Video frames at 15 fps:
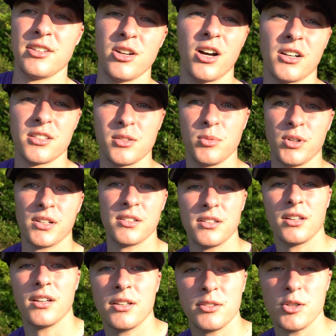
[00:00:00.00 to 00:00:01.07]
talked to one of
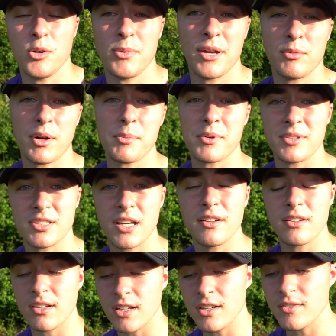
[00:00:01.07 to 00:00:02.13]
the Domain
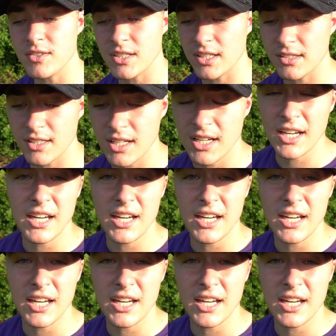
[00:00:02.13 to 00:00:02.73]
representatives, and